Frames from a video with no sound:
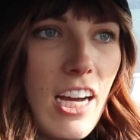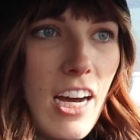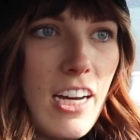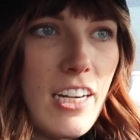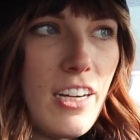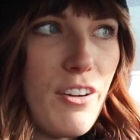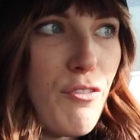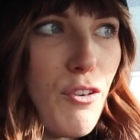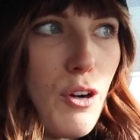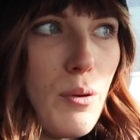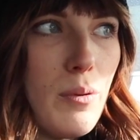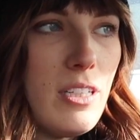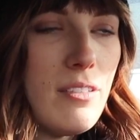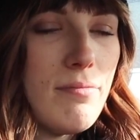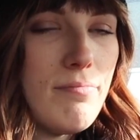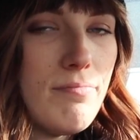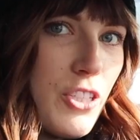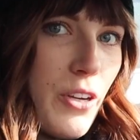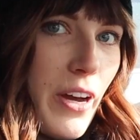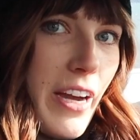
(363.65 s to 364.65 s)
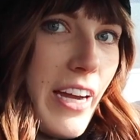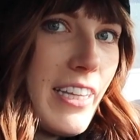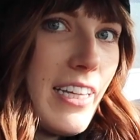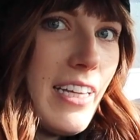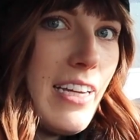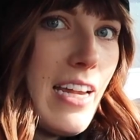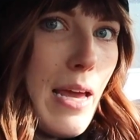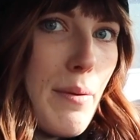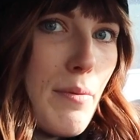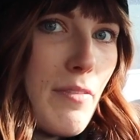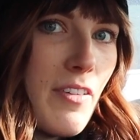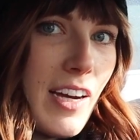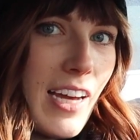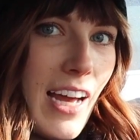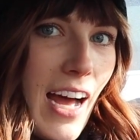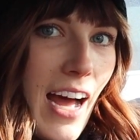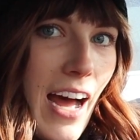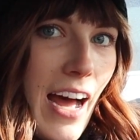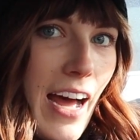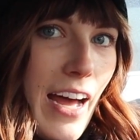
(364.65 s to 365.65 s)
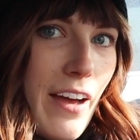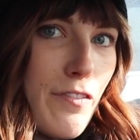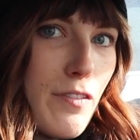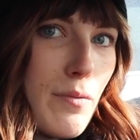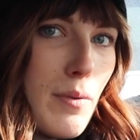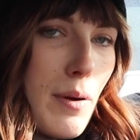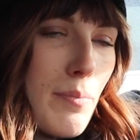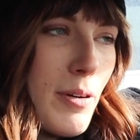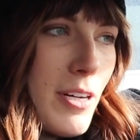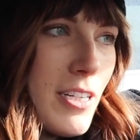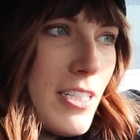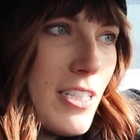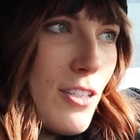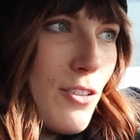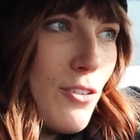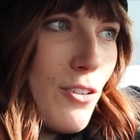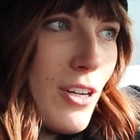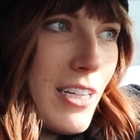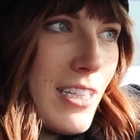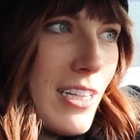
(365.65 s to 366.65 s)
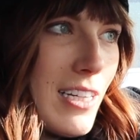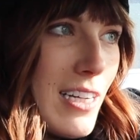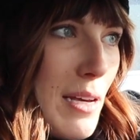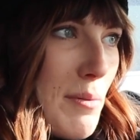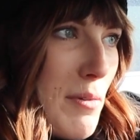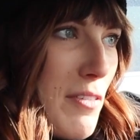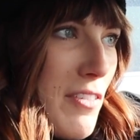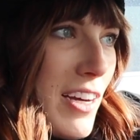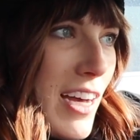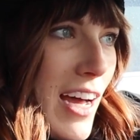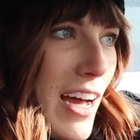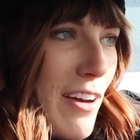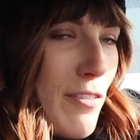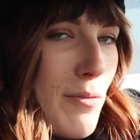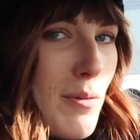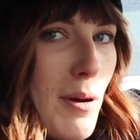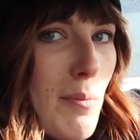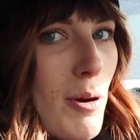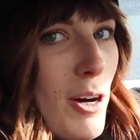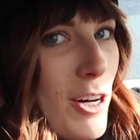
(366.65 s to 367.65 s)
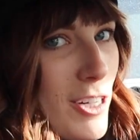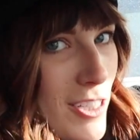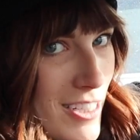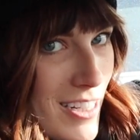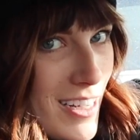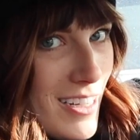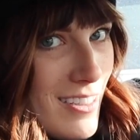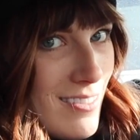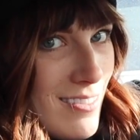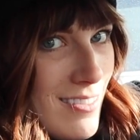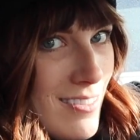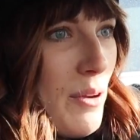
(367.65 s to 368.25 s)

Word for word: and cut it for me. So I got the name of a guy from a person who got the name of a guy from a person.